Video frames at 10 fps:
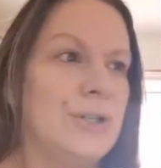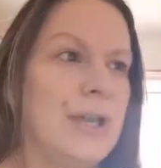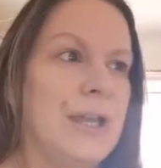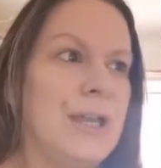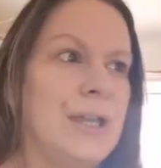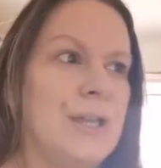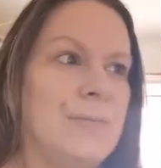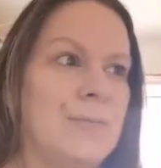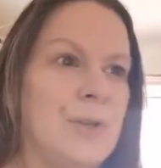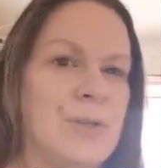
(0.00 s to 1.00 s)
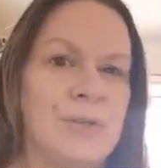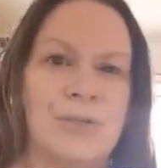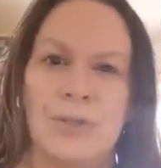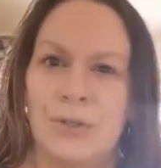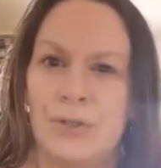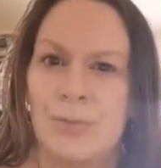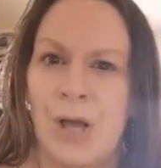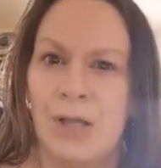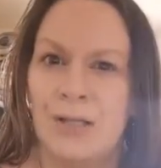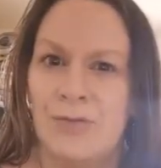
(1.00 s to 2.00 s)
whose summer
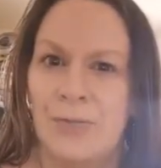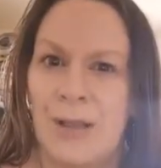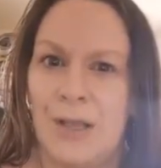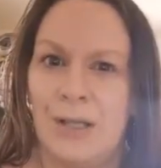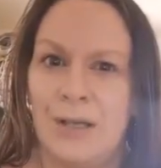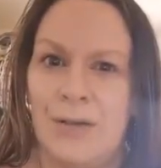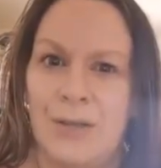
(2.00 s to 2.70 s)
holidays are a bit earlier,